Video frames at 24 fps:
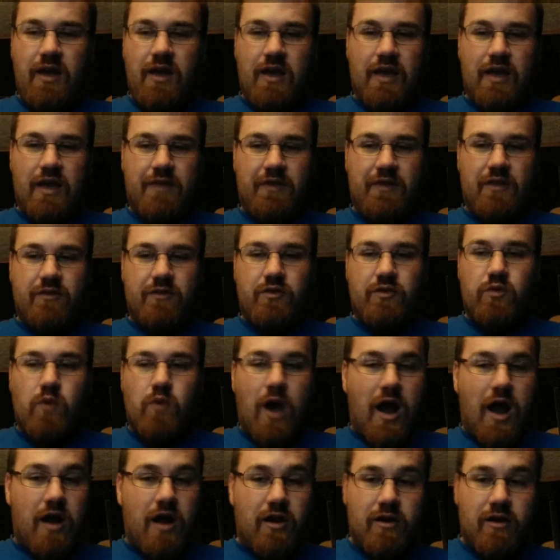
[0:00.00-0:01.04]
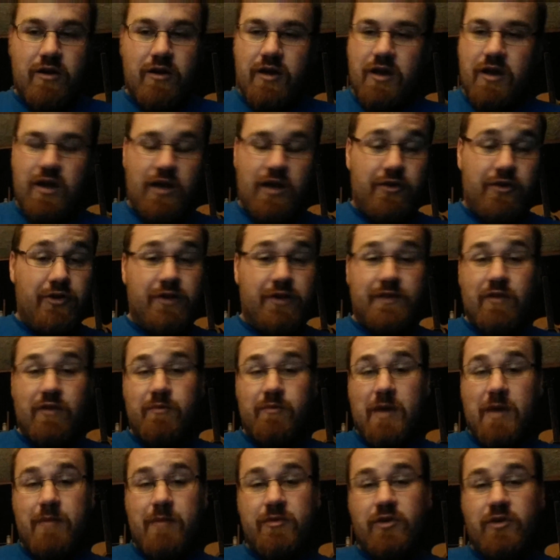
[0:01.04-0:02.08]
And then the wire, you can get that from
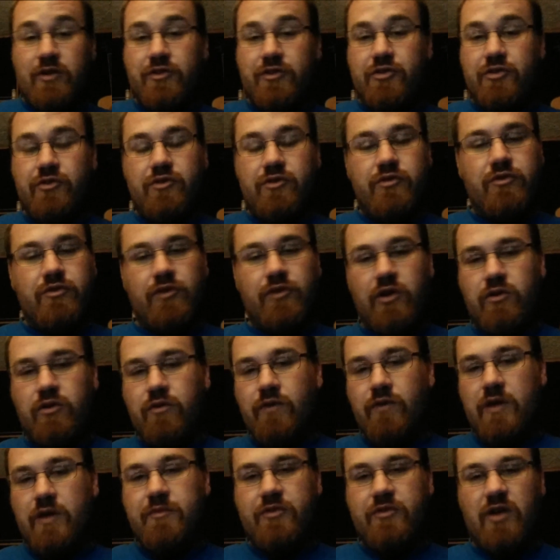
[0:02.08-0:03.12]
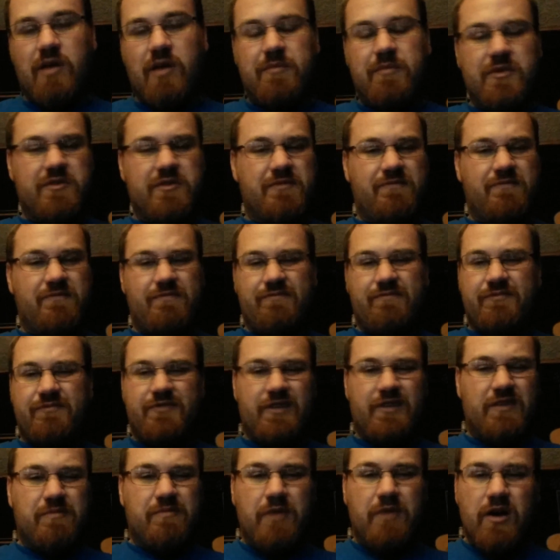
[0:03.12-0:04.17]
Amazon too, your local vape shop. It's
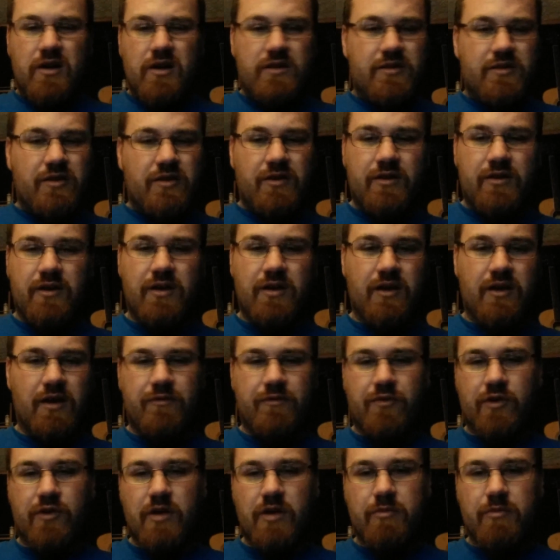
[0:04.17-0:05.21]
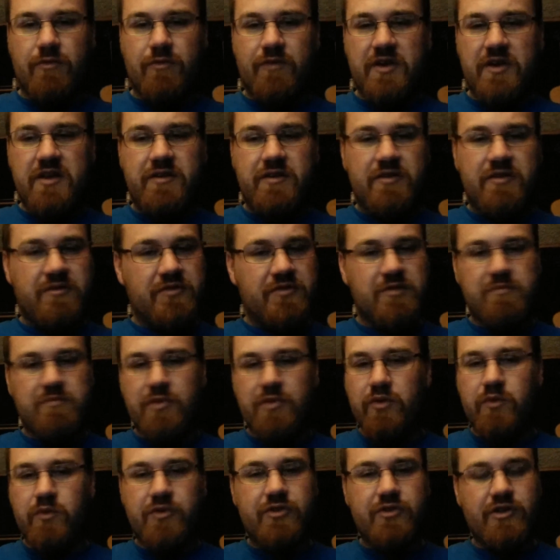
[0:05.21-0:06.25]
$6 for a couple feet. Just
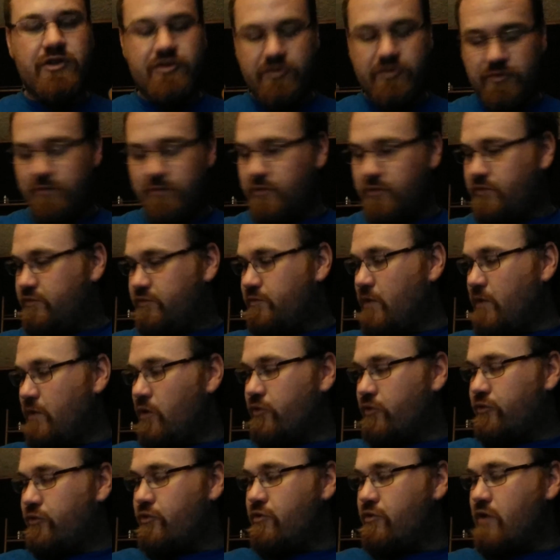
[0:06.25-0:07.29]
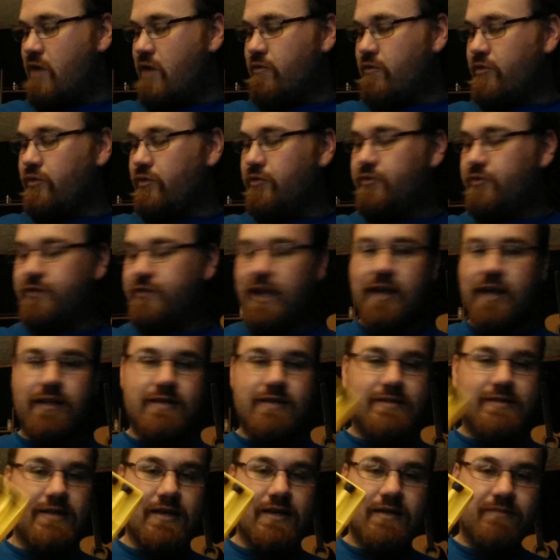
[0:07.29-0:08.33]
build with, get you some small screwdriver, little
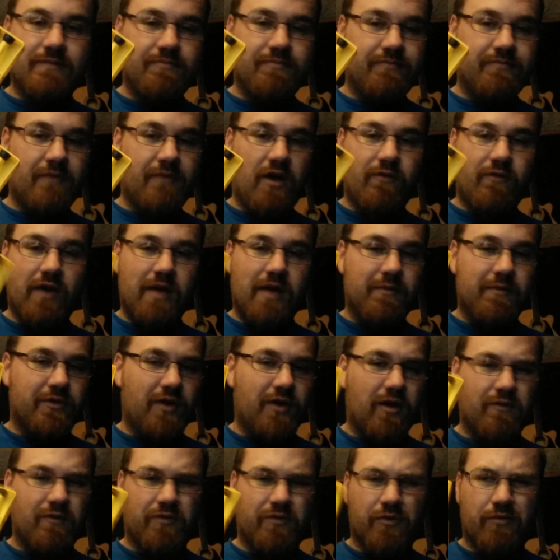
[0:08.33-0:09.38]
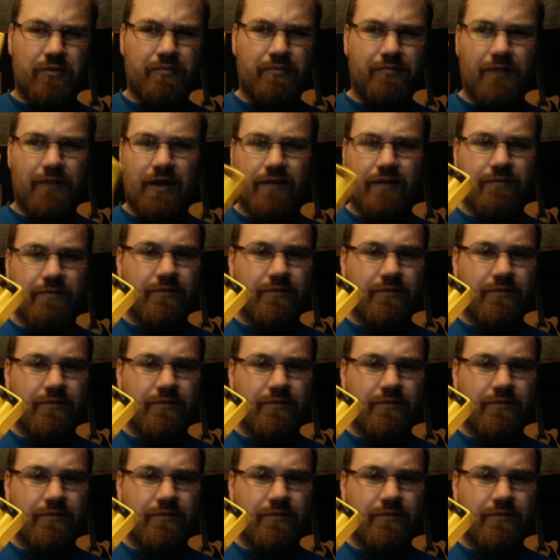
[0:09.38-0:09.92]
Stanley set off of Amazon for like